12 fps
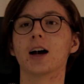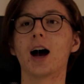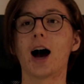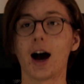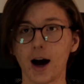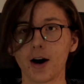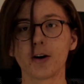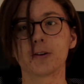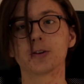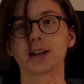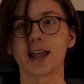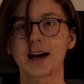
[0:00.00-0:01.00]
How
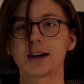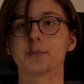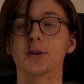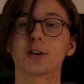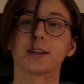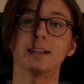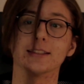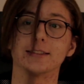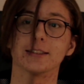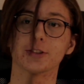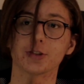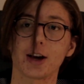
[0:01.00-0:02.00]
reliable is
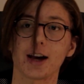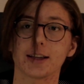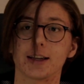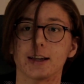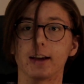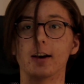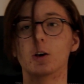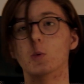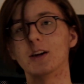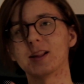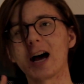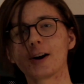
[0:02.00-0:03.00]
the tracking?
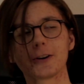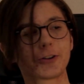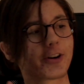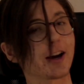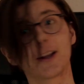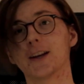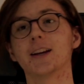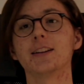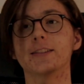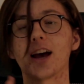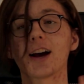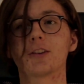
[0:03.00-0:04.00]
Well, our tracking
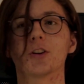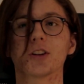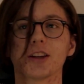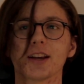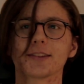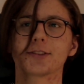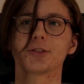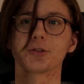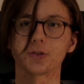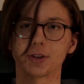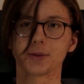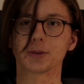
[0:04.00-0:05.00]
is actually
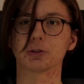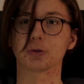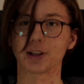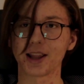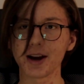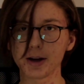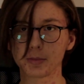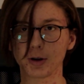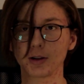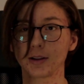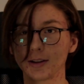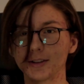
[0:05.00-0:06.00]
extremely
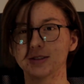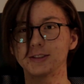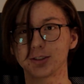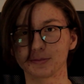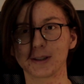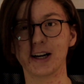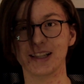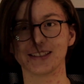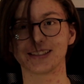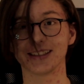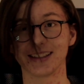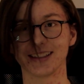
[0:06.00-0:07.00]
reliable,
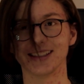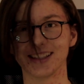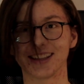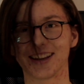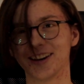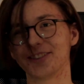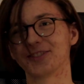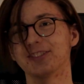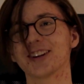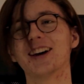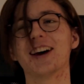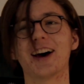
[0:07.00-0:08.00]
surprisingly enough.
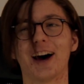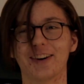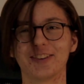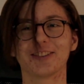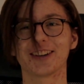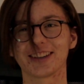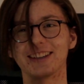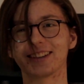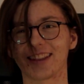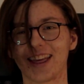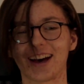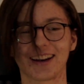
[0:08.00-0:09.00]
I've been working
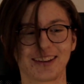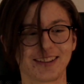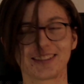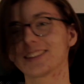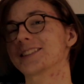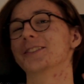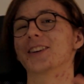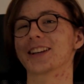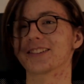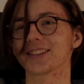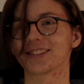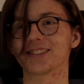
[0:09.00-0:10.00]
on that goal to make
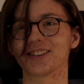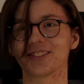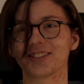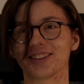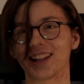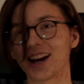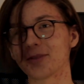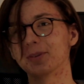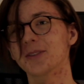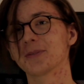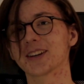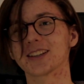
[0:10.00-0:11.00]
it extremely
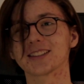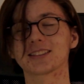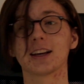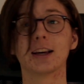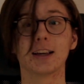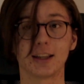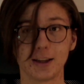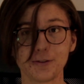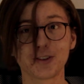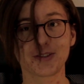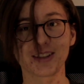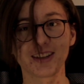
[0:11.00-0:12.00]
reliable, because if
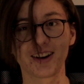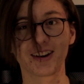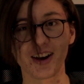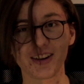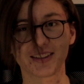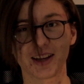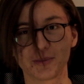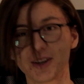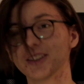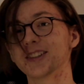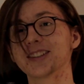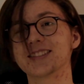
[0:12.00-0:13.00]
you've seen our last demo,
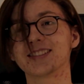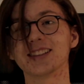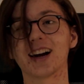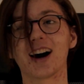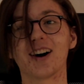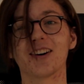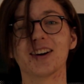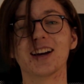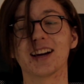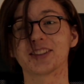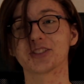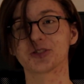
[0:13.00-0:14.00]
you can see how
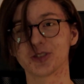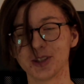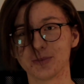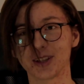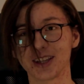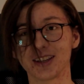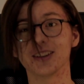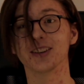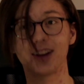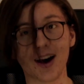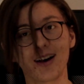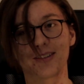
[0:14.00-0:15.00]
extremely
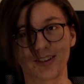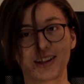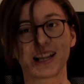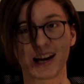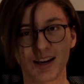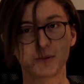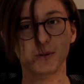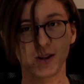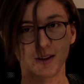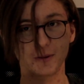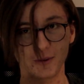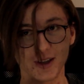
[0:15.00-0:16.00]
not
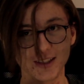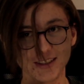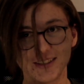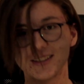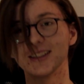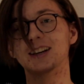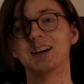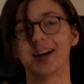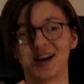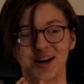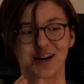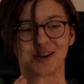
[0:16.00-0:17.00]
reliable it was.
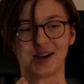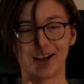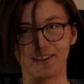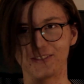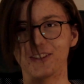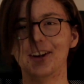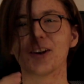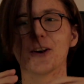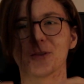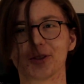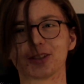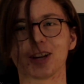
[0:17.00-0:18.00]

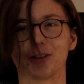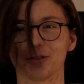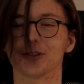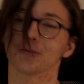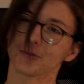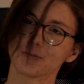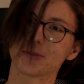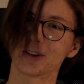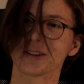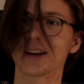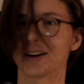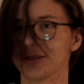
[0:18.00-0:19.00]
Which I've
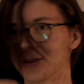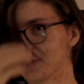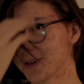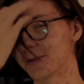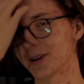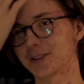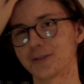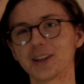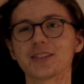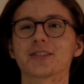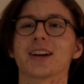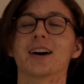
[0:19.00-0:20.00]
pretty much
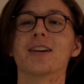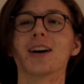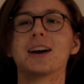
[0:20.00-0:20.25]
fixed now.